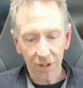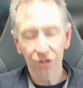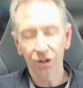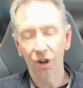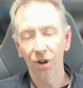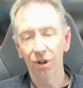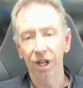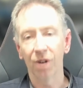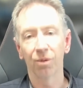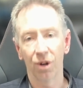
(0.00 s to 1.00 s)
So
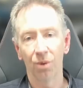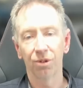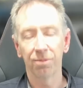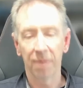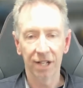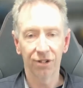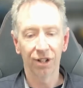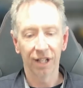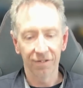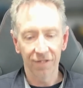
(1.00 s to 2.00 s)
results may
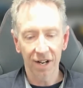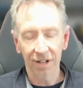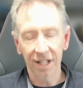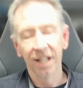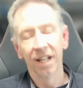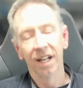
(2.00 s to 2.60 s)
certainly vary